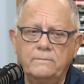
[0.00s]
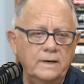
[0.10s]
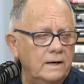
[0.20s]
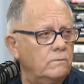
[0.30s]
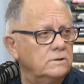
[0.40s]
But
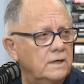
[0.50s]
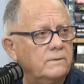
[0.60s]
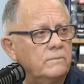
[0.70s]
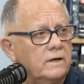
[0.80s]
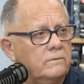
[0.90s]
it was
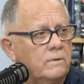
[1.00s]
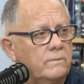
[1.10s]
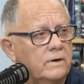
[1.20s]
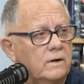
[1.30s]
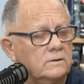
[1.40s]
unbelievable
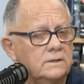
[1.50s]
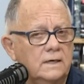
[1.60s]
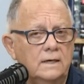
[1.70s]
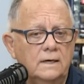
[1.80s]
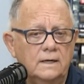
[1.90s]
because
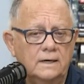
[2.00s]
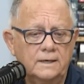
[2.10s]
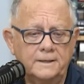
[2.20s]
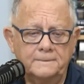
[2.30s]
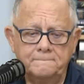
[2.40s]

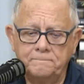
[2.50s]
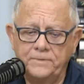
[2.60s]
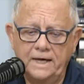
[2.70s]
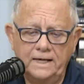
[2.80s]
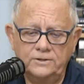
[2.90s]

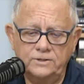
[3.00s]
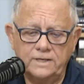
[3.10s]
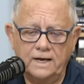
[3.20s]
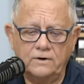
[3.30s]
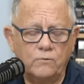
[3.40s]
they just
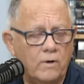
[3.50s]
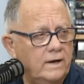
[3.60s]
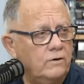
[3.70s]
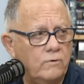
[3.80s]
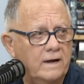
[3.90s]
had
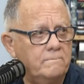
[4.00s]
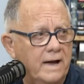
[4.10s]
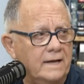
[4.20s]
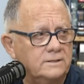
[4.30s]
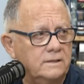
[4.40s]
great
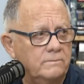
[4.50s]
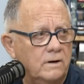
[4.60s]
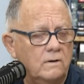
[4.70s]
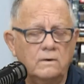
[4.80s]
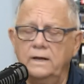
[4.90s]

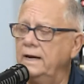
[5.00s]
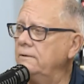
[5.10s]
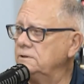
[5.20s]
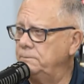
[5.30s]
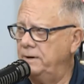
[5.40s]
basketball, and it
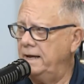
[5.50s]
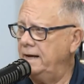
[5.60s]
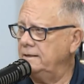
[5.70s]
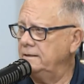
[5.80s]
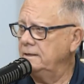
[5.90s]
was
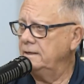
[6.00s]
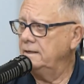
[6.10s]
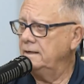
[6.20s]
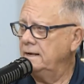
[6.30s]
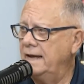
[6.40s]
packed.
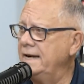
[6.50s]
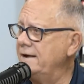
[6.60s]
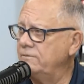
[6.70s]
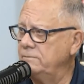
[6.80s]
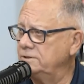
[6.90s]
I
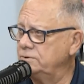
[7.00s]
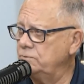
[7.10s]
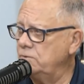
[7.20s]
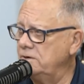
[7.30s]
never missed a one.